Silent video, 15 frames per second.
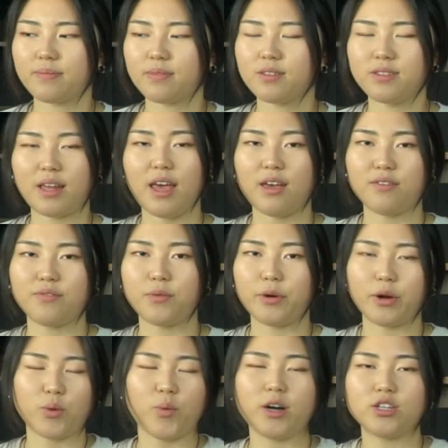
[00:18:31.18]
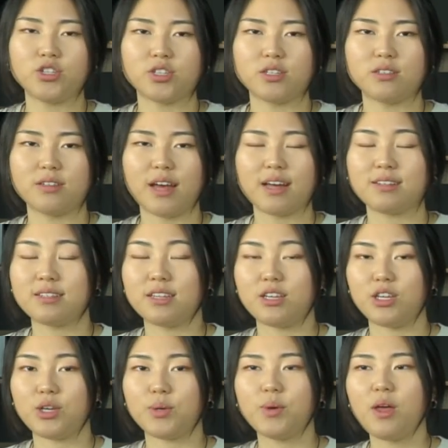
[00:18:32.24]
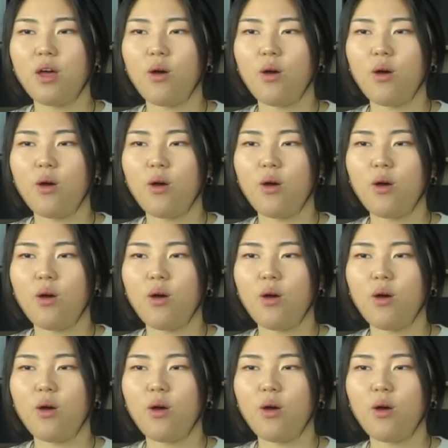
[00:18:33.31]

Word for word: say, for a question asking you,